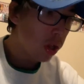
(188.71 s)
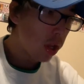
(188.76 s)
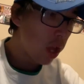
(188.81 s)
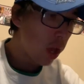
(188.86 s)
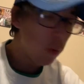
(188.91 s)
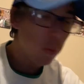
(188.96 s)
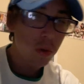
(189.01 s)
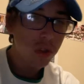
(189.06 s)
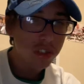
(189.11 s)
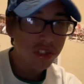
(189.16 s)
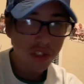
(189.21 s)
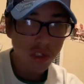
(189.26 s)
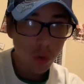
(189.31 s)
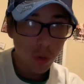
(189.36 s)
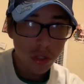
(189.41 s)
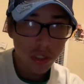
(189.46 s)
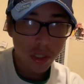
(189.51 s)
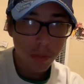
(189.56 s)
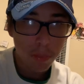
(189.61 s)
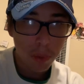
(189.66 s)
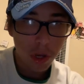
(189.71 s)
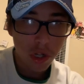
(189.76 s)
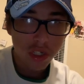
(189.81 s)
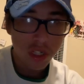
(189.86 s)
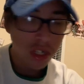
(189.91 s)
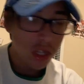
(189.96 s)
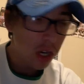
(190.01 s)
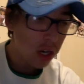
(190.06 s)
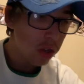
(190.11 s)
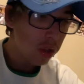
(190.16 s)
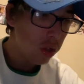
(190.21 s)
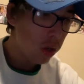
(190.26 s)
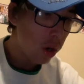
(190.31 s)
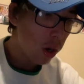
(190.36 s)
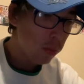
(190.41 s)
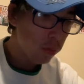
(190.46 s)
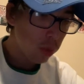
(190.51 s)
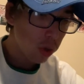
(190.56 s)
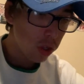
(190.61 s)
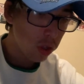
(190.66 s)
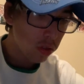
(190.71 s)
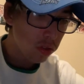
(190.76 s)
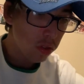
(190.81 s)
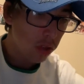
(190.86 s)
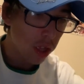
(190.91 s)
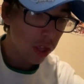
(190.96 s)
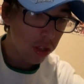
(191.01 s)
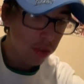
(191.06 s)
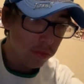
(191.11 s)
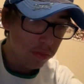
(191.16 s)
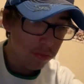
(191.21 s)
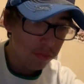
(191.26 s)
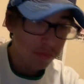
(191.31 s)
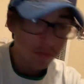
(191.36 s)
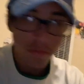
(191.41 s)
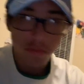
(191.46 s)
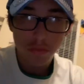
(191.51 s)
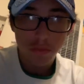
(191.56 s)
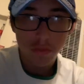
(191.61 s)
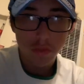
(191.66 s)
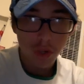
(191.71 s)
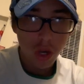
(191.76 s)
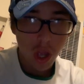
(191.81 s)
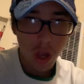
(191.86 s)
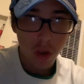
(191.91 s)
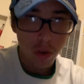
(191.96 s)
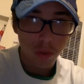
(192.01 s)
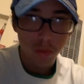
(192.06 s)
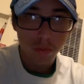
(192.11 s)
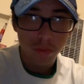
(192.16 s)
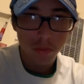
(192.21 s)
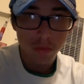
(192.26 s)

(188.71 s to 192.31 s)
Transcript: It wasn't towards the person that, you know, I'm with. Like, no.